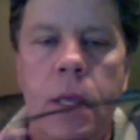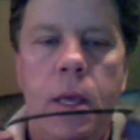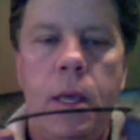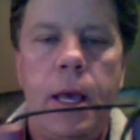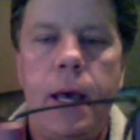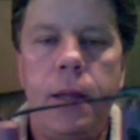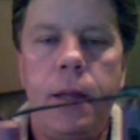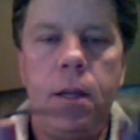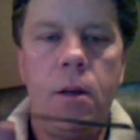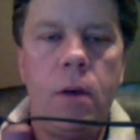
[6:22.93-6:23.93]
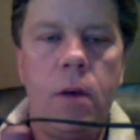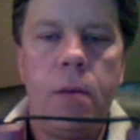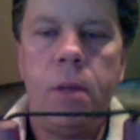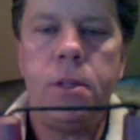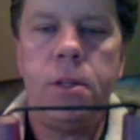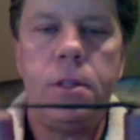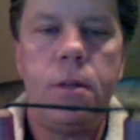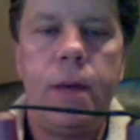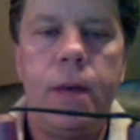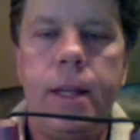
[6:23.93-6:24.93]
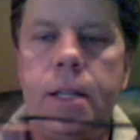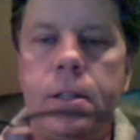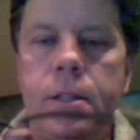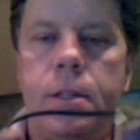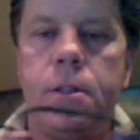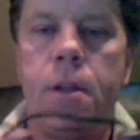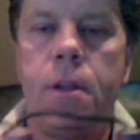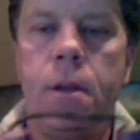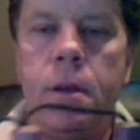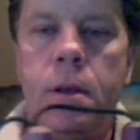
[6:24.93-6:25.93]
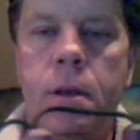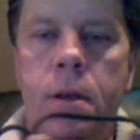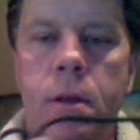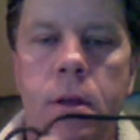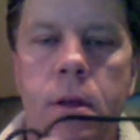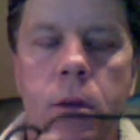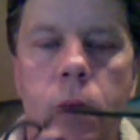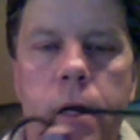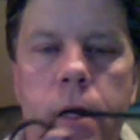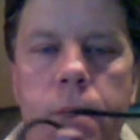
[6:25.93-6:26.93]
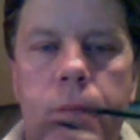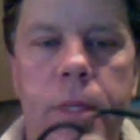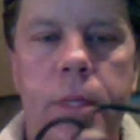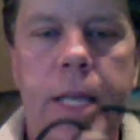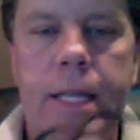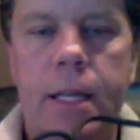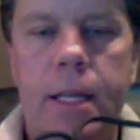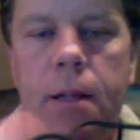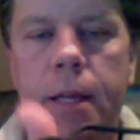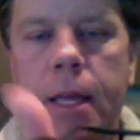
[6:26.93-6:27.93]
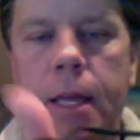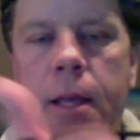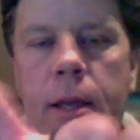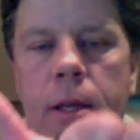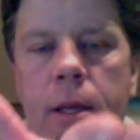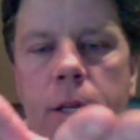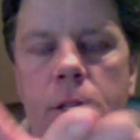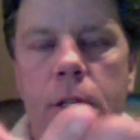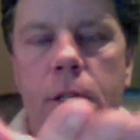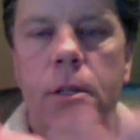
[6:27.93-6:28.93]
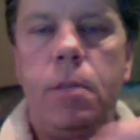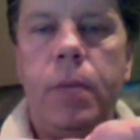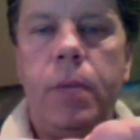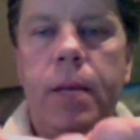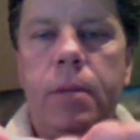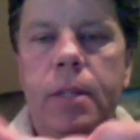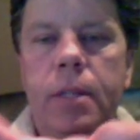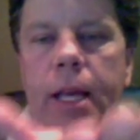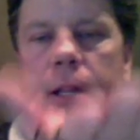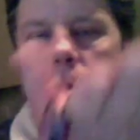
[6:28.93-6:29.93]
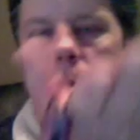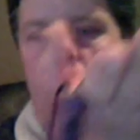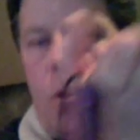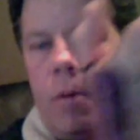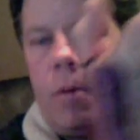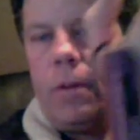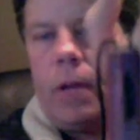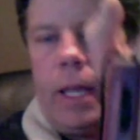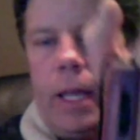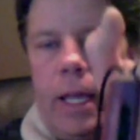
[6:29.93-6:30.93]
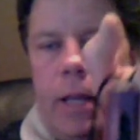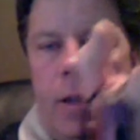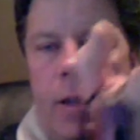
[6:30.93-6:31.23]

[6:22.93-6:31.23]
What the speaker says: how do you know how much is the right distance? Well, technically you should be able to take the palm of your hand